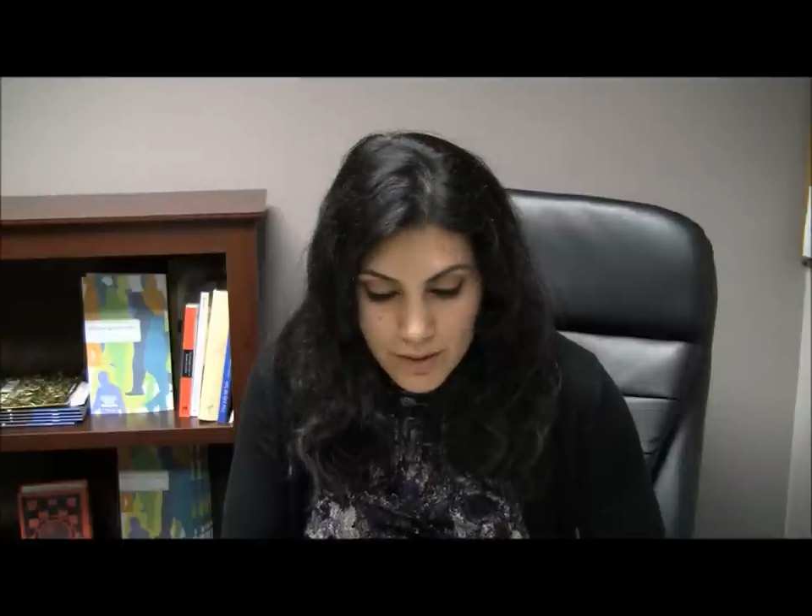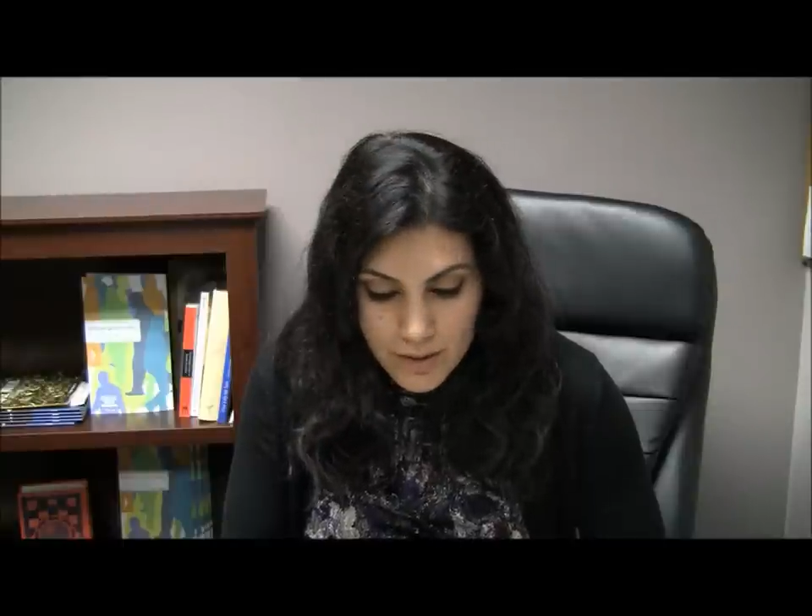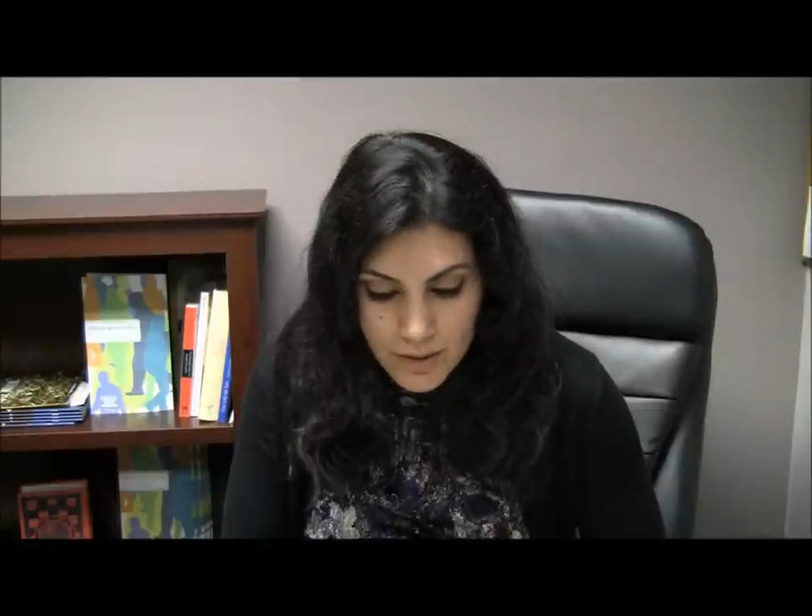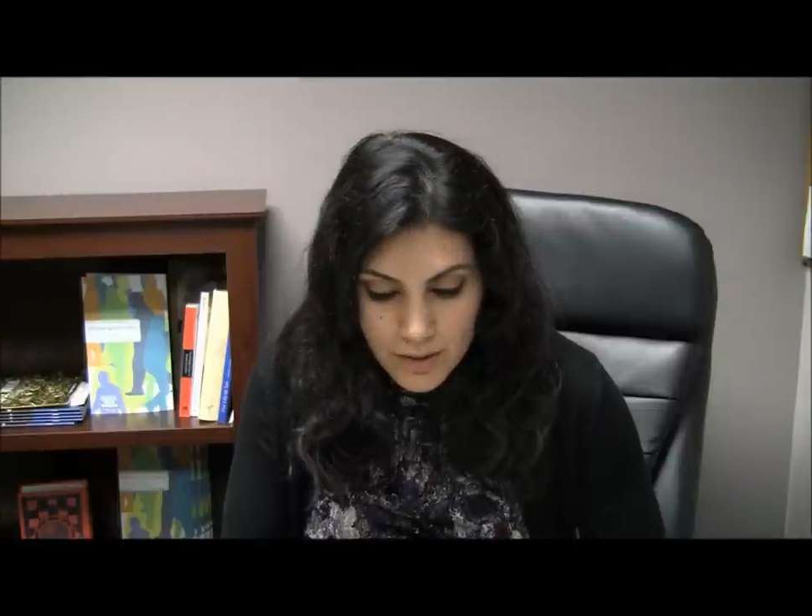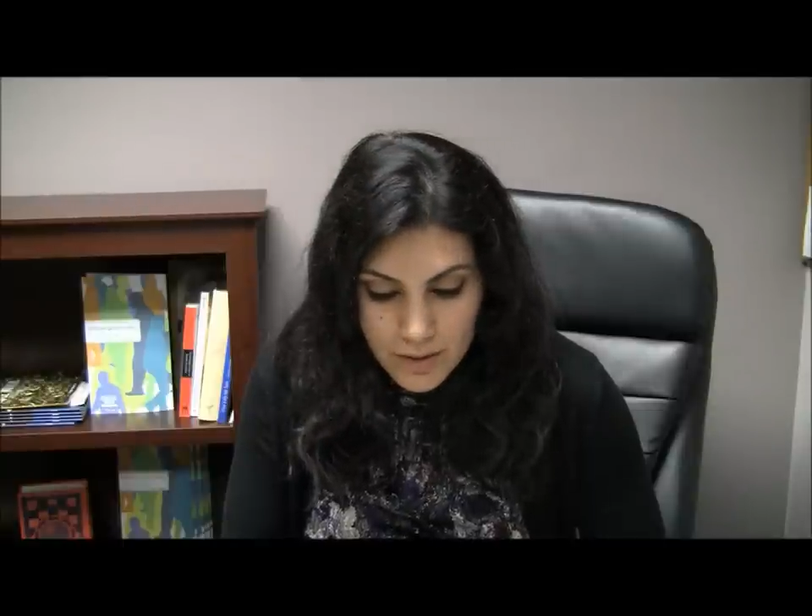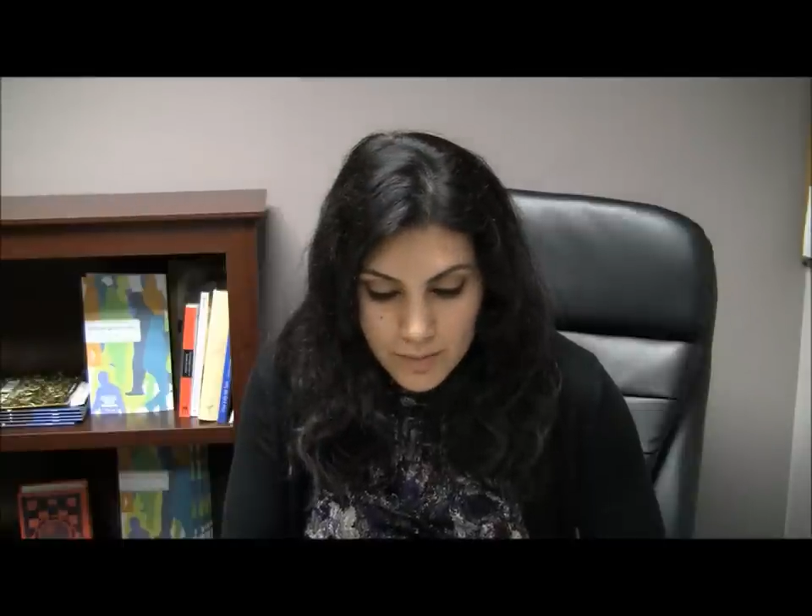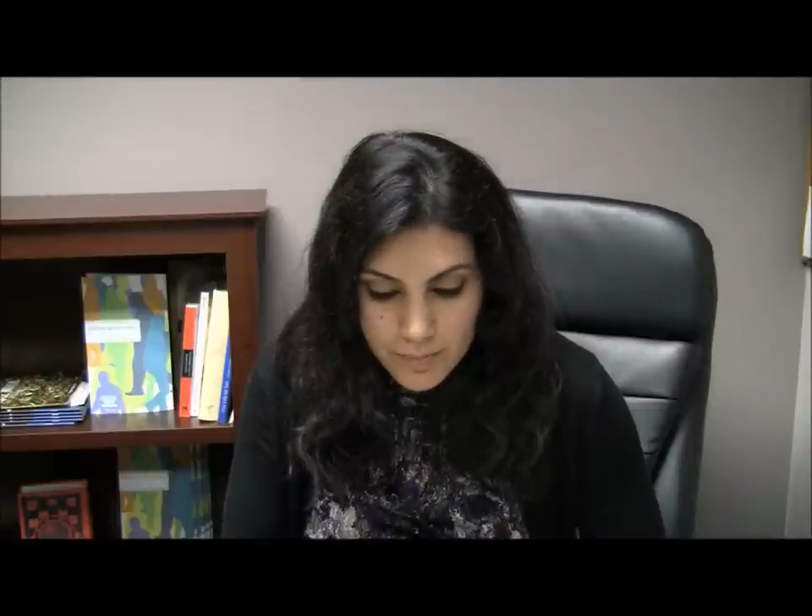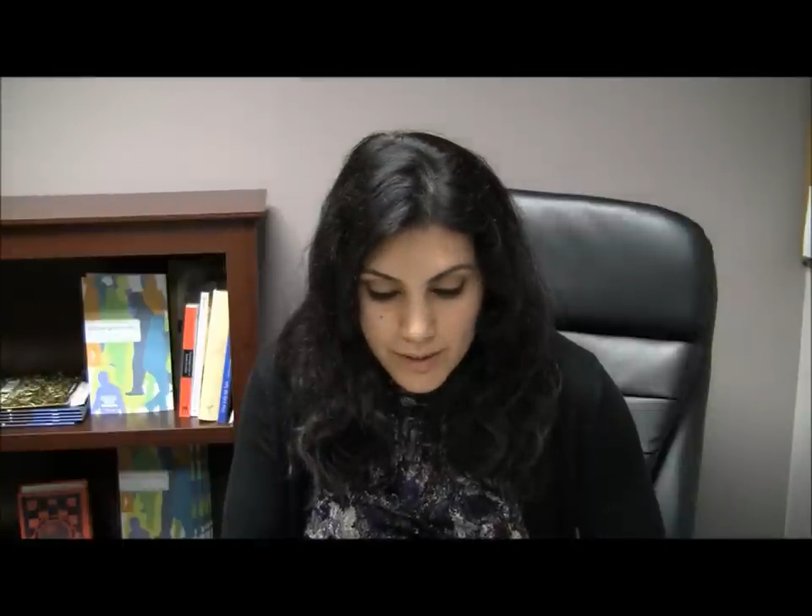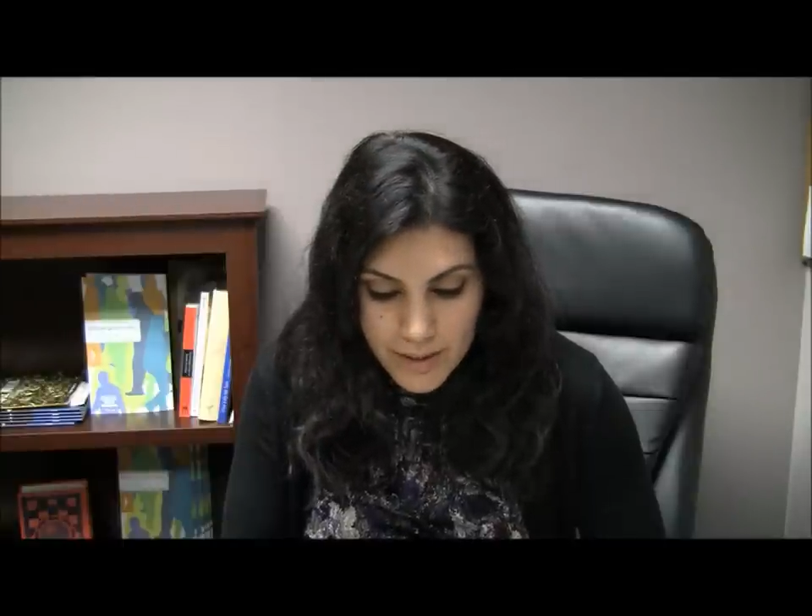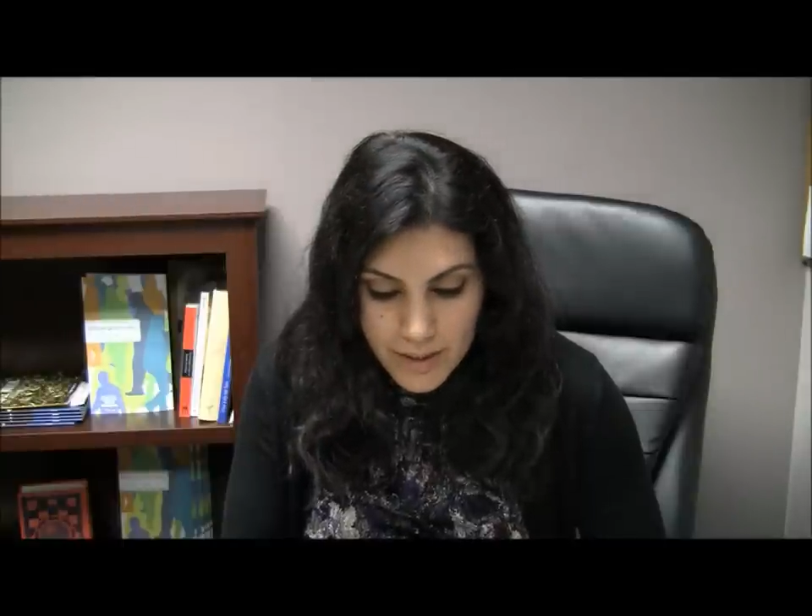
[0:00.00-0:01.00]
uh,
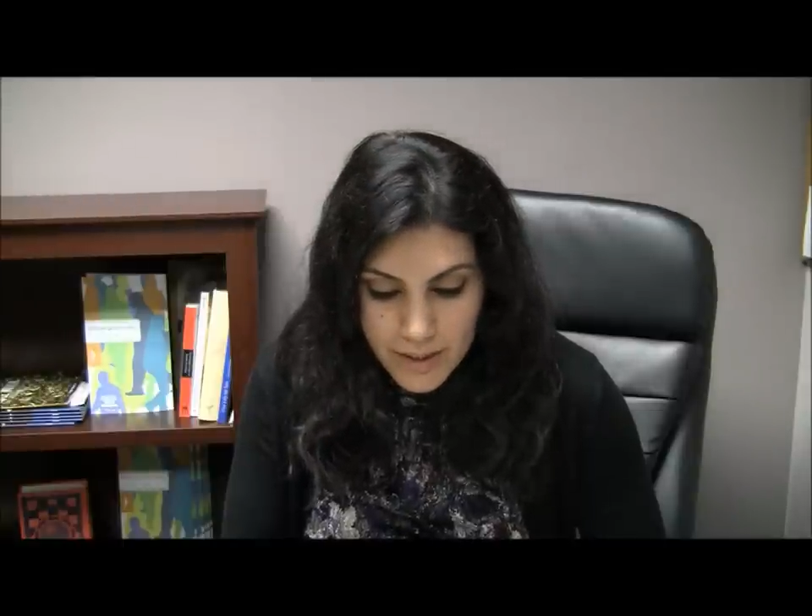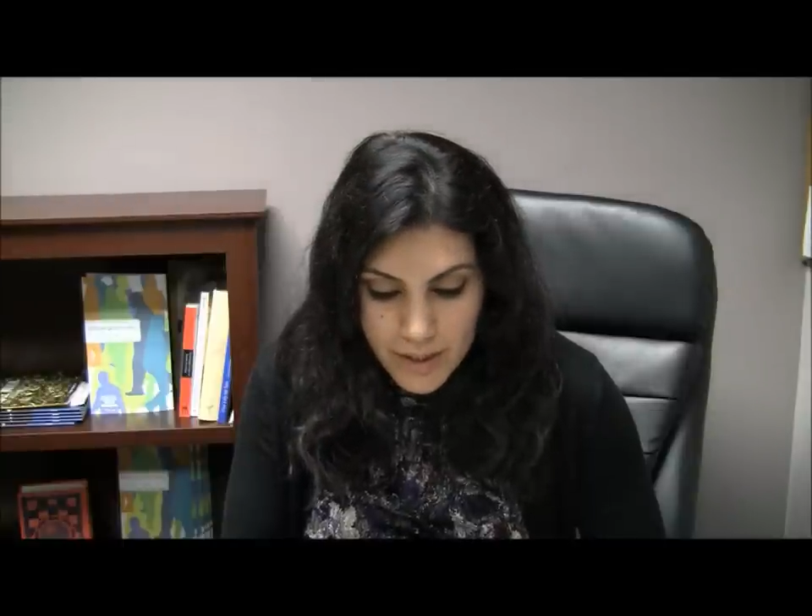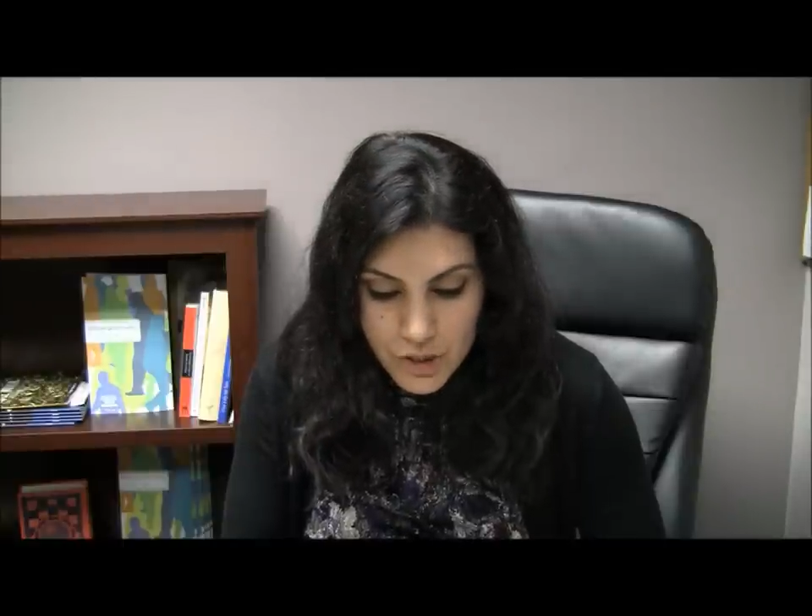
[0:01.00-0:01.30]
being